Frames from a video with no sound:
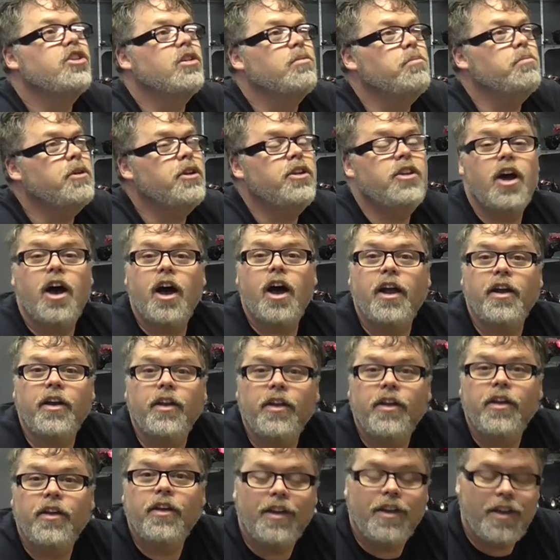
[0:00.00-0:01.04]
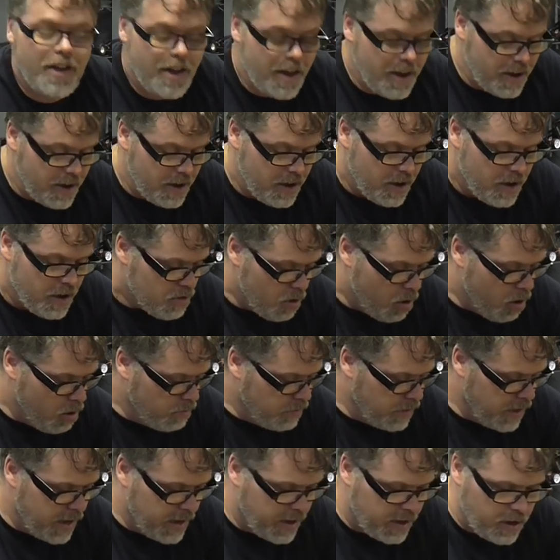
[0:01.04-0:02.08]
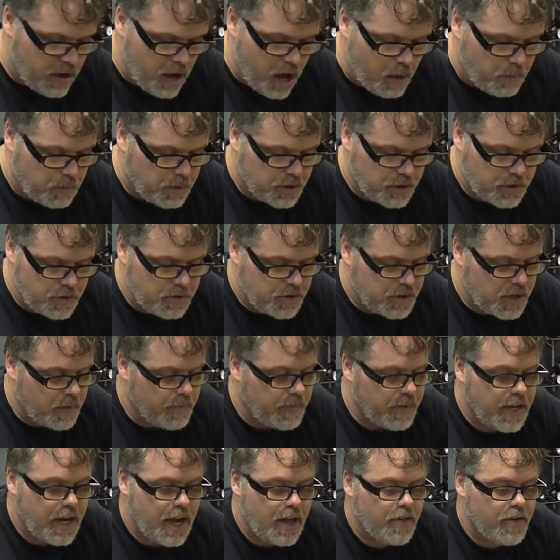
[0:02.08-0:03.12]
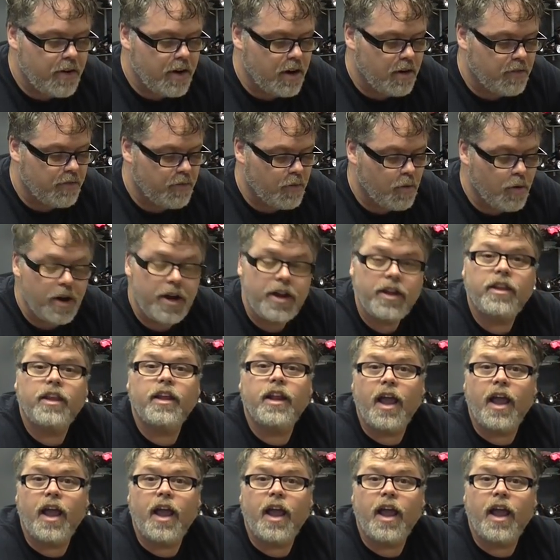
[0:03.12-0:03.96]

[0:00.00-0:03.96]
she'll be done. Hey? So hopefully I can cobble screw something together here for you